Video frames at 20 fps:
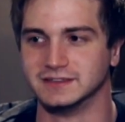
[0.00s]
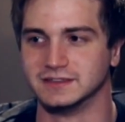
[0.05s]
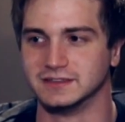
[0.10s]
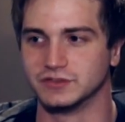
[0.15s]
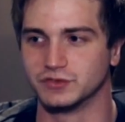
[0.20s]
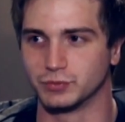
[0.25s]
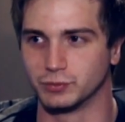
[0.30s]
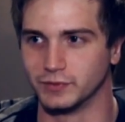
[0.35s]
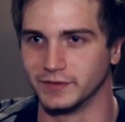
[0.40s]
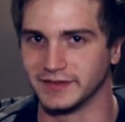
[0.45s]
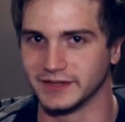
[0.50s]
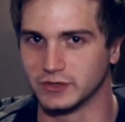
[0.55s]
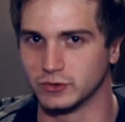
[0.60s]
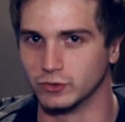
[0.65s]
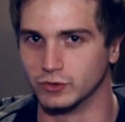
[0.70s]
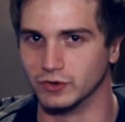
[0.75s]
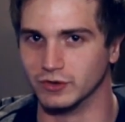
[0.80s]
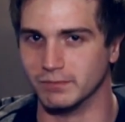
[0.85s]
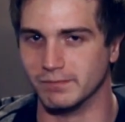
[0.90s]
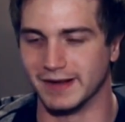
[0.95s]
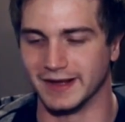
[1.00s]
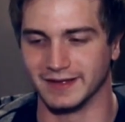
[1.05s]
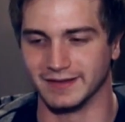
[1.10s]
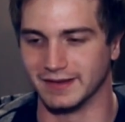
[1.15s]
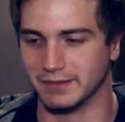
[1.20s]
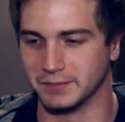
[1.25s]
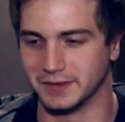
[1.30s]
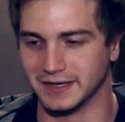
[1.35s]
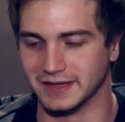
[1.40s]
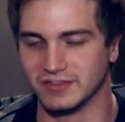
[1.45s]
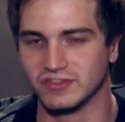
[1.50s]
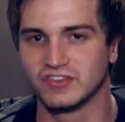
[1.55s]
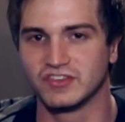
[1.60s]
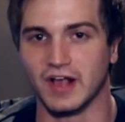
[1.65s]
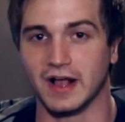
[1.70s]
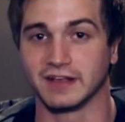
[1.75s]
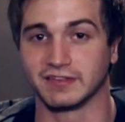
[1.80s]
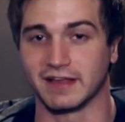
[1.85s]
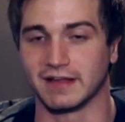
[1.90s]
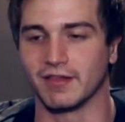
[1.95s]
It's really cool. It
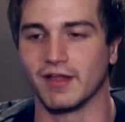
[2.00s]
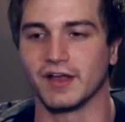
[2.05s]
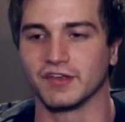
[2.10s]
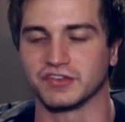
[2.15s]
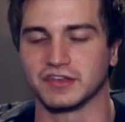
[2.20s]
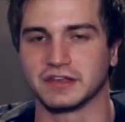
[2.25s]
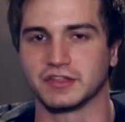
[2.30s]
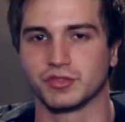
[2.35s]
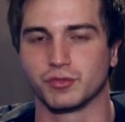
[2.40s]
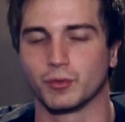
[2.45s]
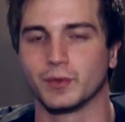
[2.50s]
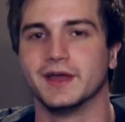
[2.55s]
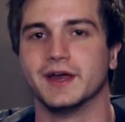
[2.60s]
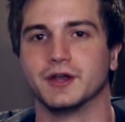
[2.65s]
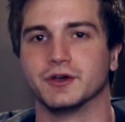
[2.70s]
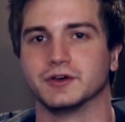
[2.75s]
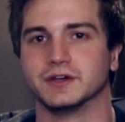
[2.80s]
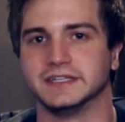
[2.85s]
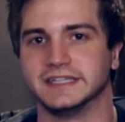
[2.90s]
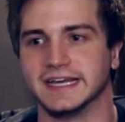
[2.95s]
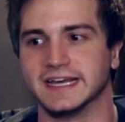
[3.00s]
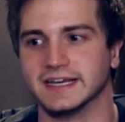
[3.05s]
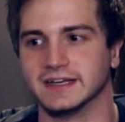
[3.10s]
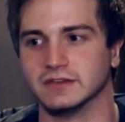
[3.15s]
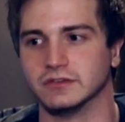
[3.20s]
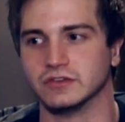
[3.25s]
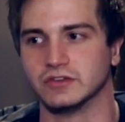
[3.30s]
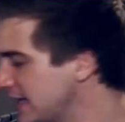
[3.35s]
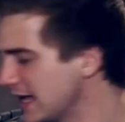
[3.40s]
sucked. I lost like 300 gigs.